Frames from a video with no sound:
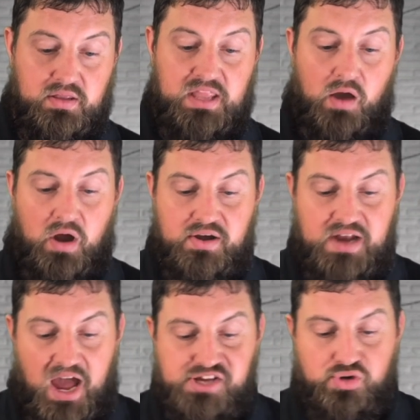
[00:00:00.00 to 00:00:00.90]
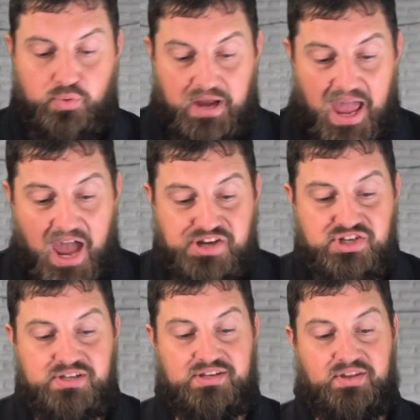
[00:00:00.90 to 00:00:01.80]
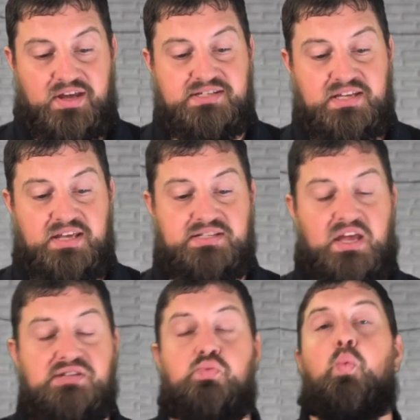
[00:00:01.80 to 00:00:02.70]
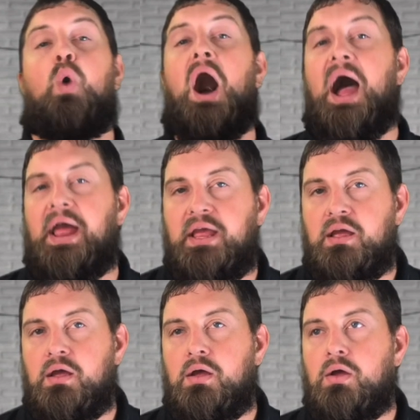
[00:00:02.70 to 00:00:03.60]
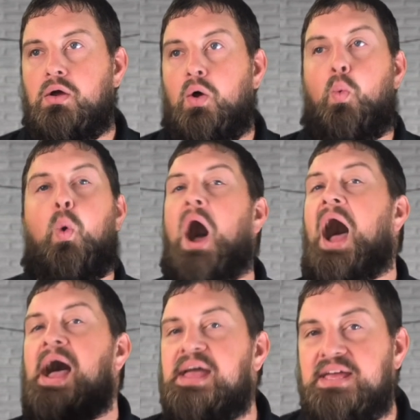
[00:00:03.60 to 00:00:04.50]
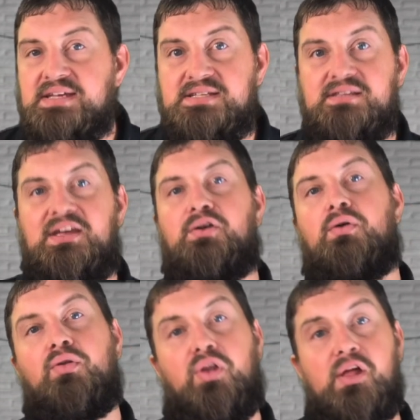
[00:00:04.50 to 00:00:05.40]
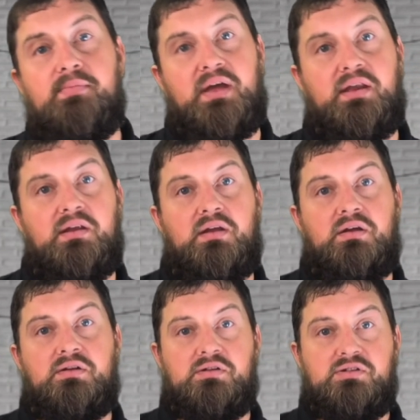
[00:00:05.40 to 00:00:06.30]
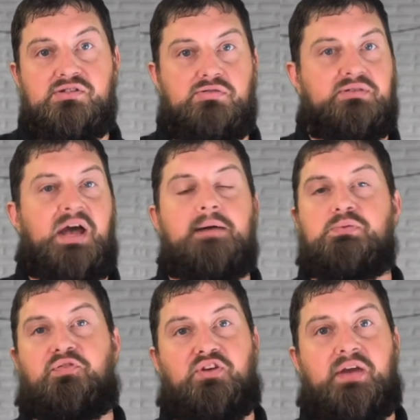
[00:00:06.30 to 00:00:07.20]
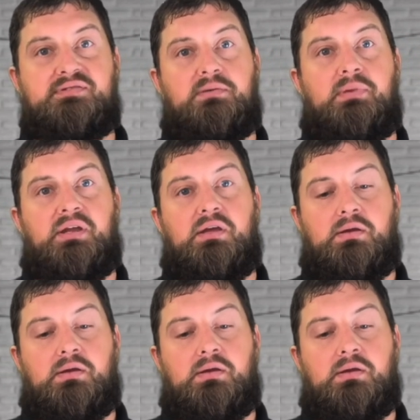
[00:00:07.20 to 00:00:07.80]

Now, our natural reaction to this is, is why? Why isn't there a limit to the times we forgive somebody?